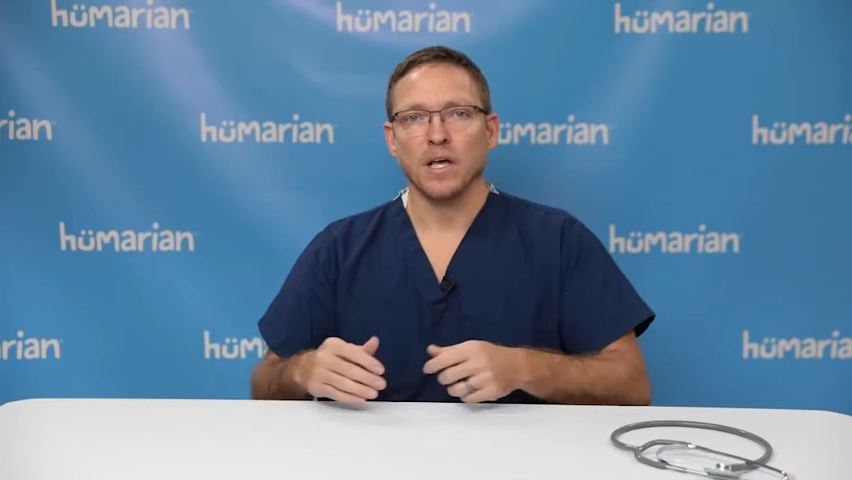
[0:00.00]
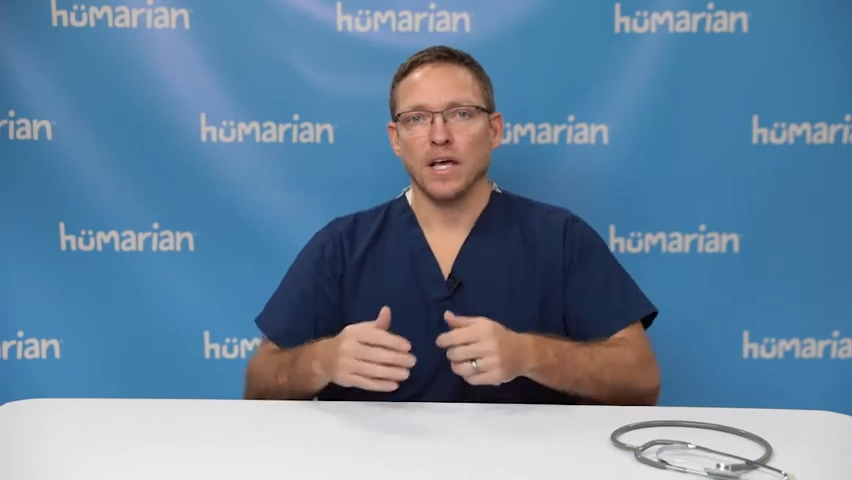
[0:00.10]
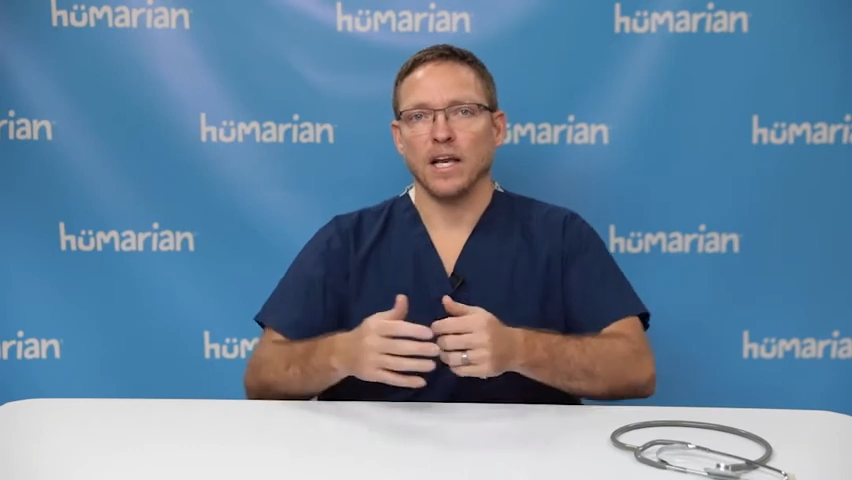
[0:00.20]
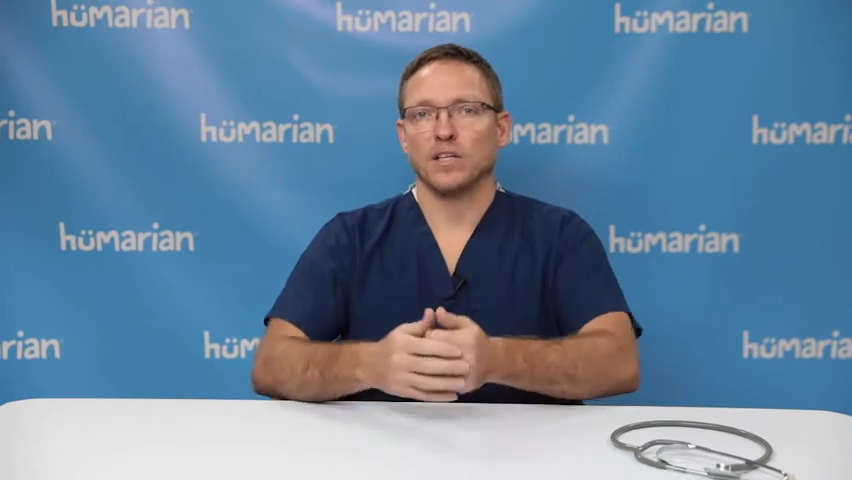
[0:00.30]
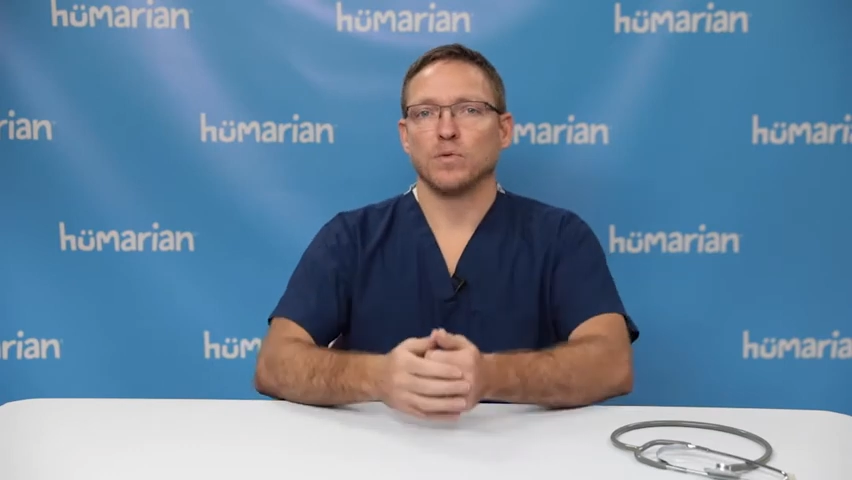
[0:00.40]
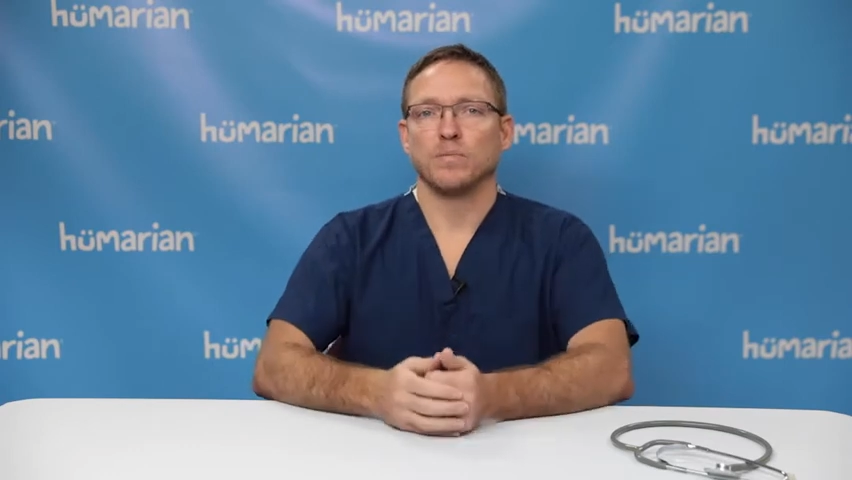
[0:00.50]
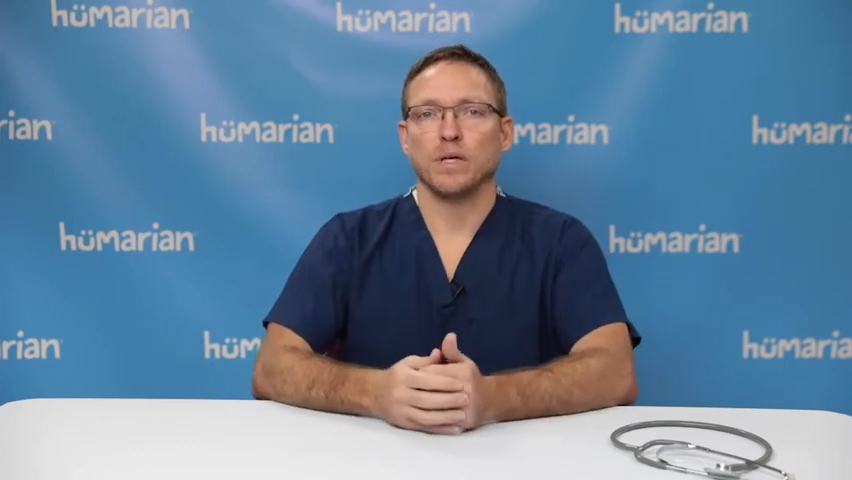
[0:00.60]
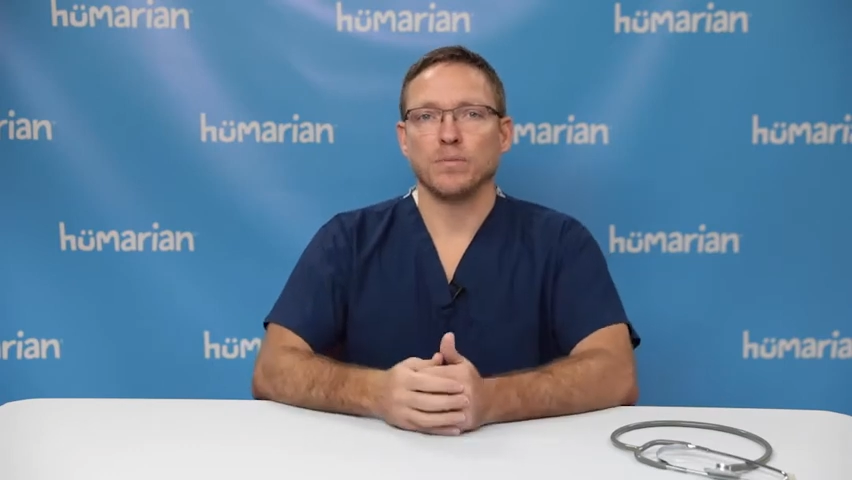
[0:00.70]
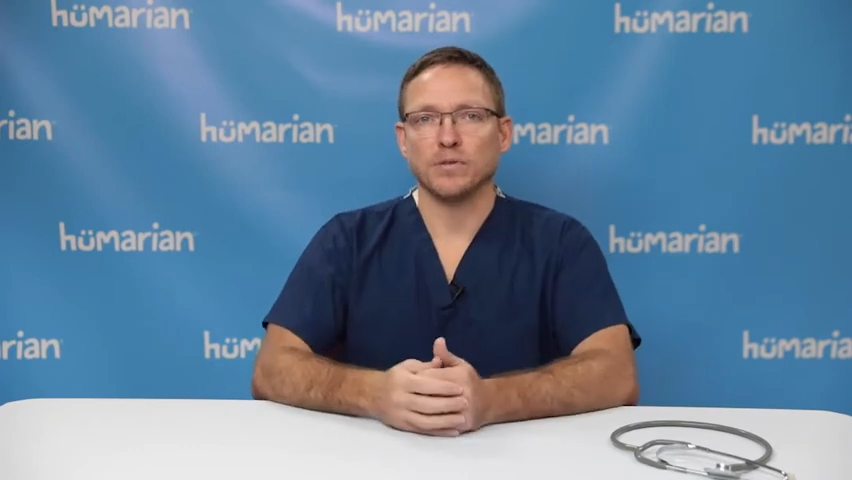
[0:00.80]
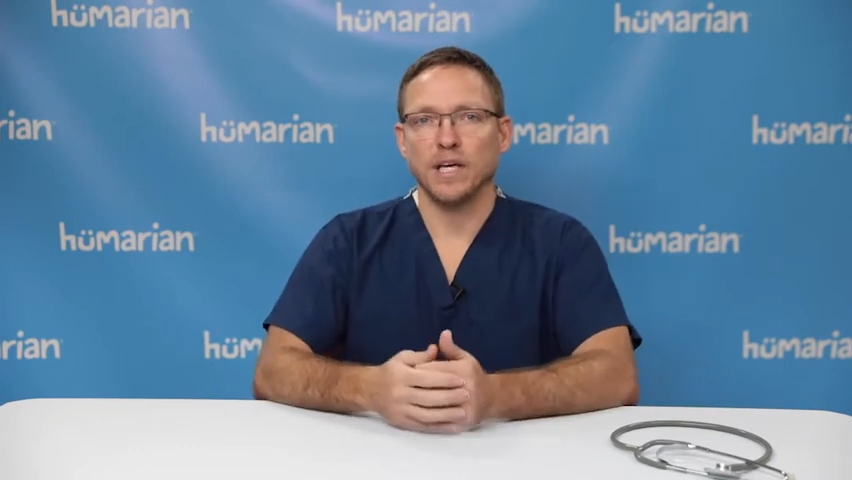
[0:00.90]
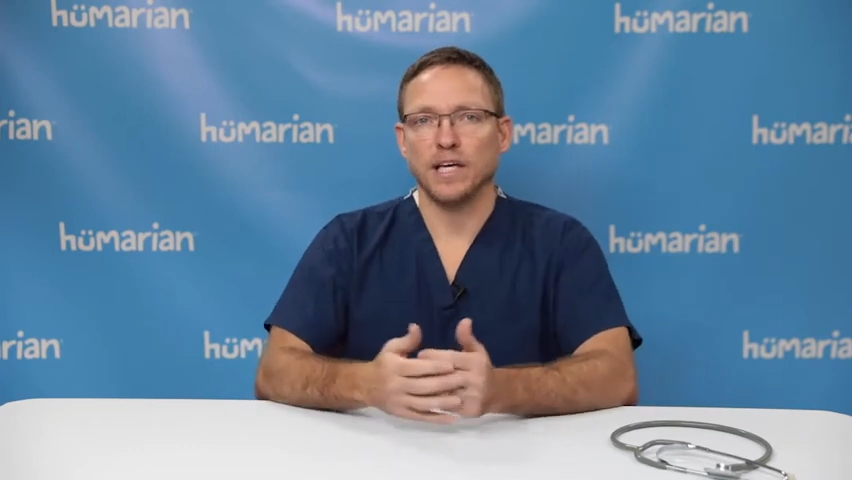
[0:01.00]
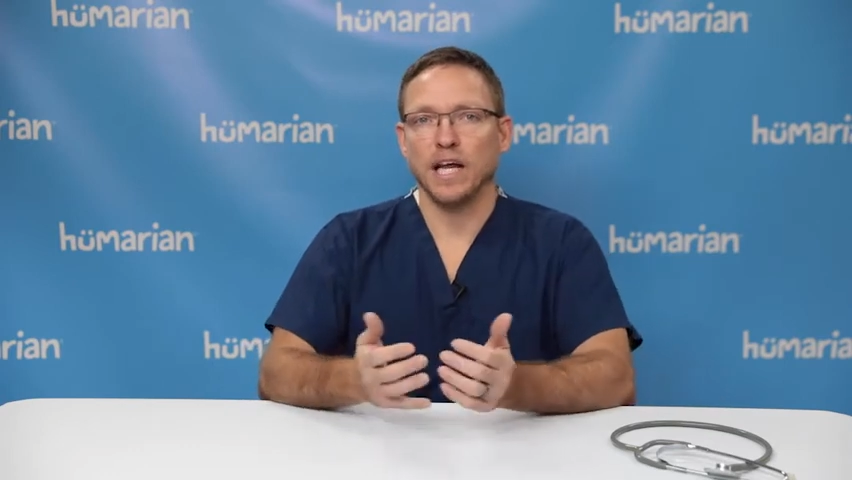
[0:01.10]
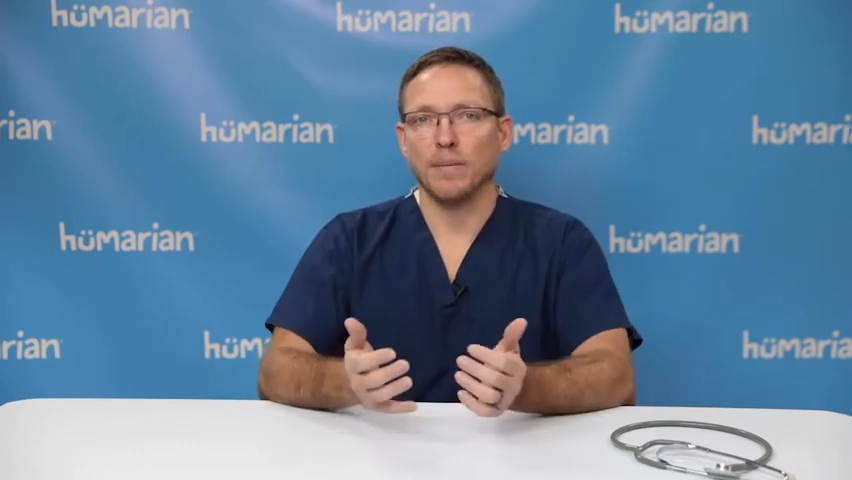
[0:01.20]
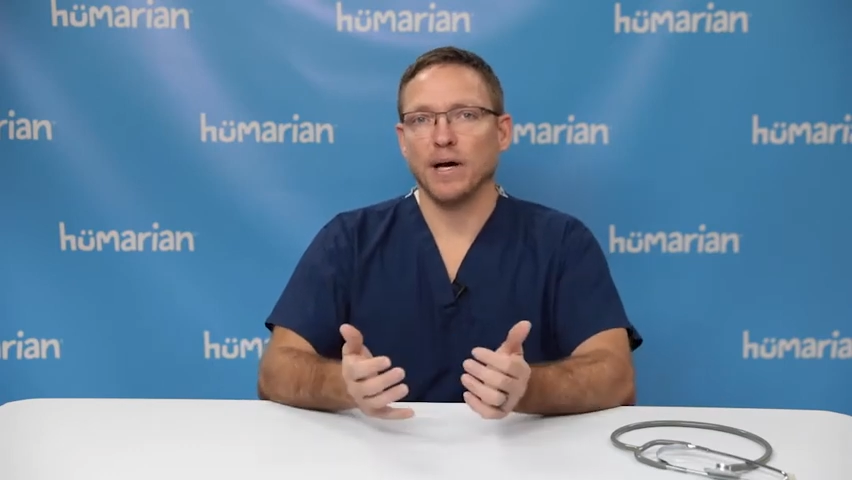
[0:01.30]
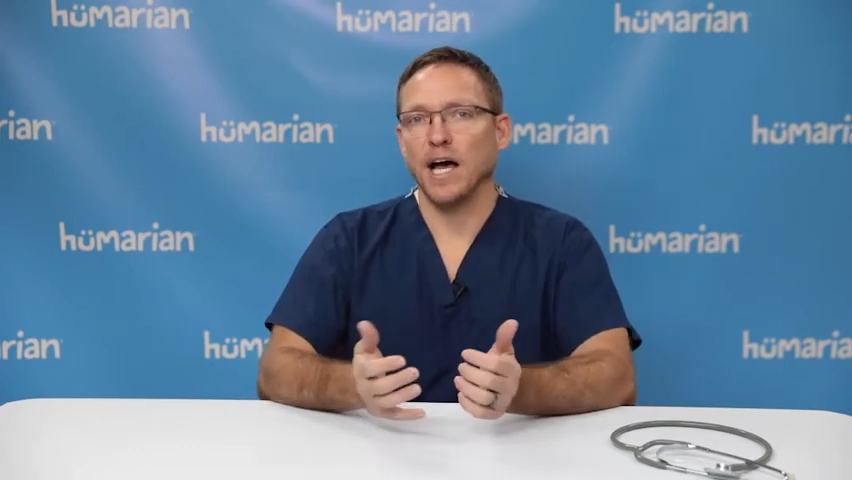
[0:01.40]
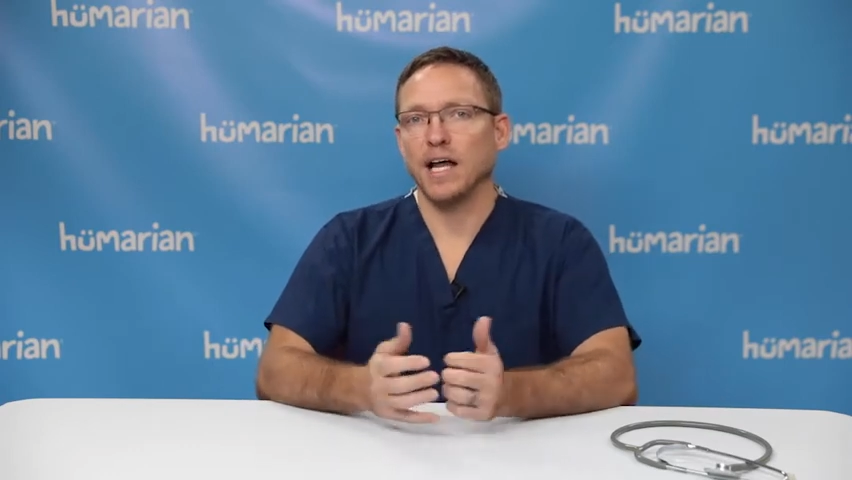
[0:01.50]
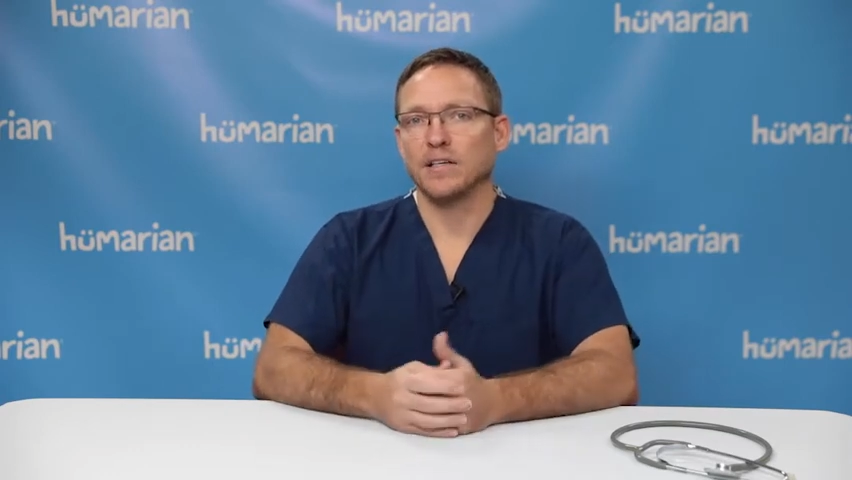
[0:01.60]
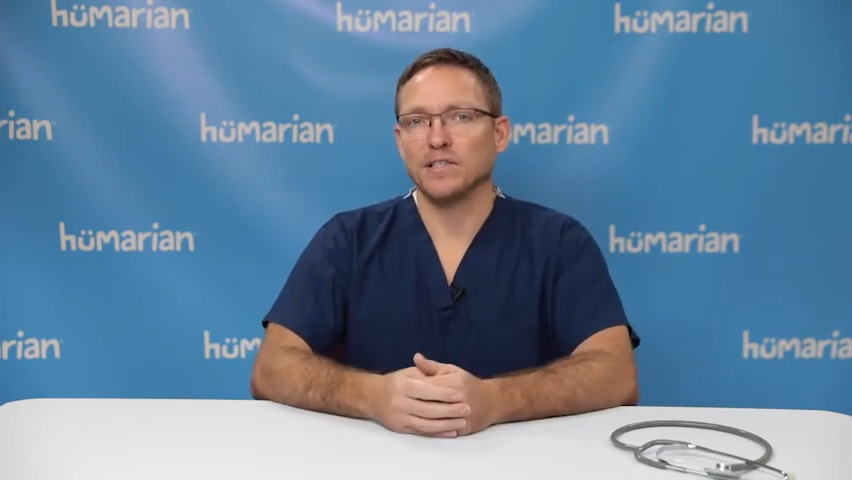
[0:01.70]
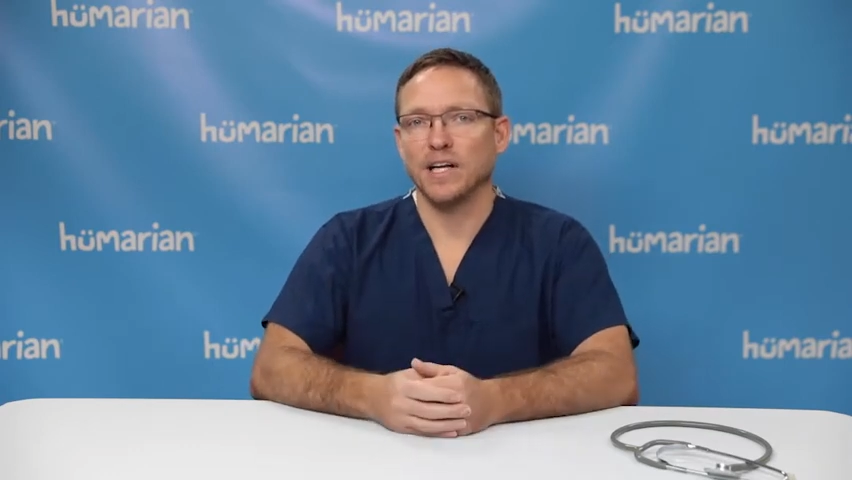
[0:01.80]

and that's when people take antibiotics,